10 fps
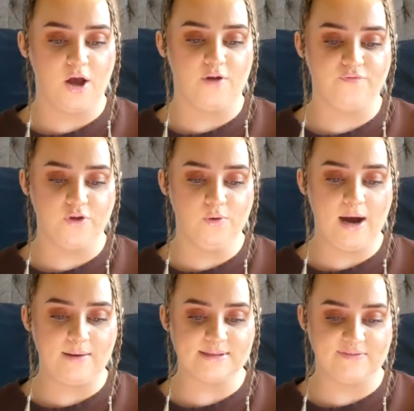A few
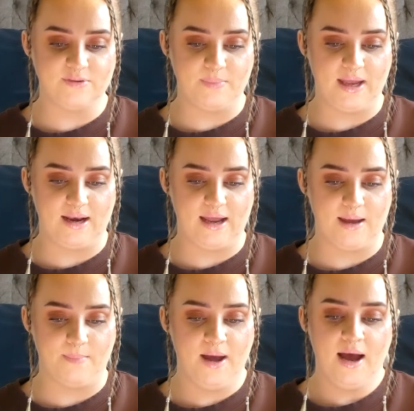hours after meeting
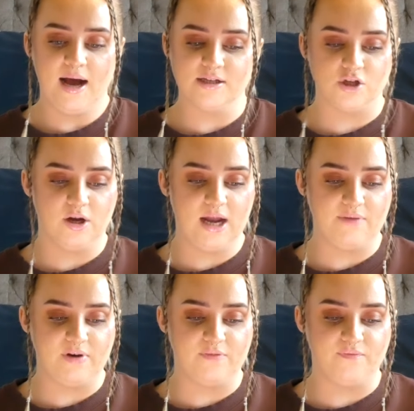him, I started
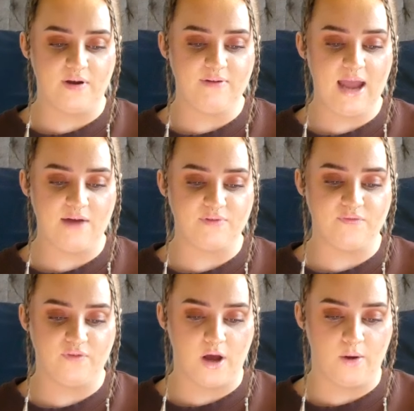having a very heavy
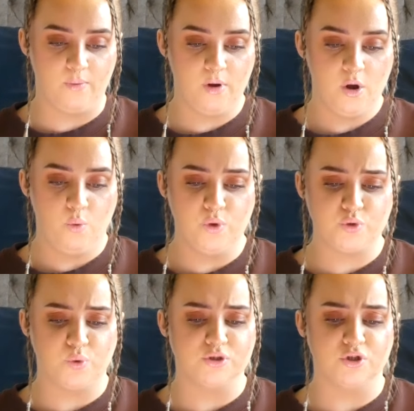flow,
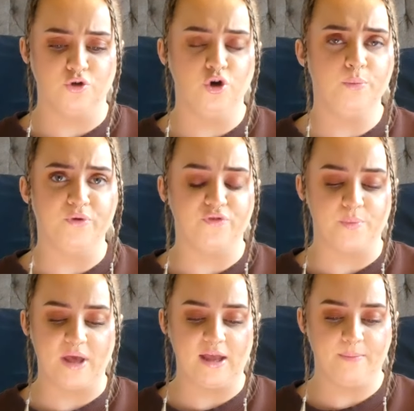which wasn't normal for
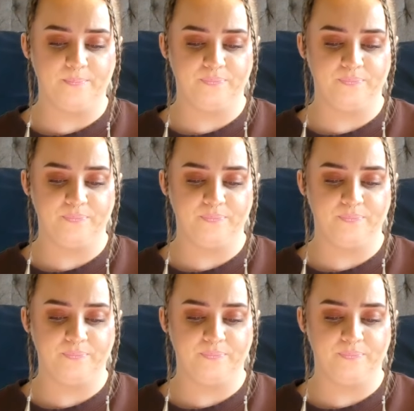me.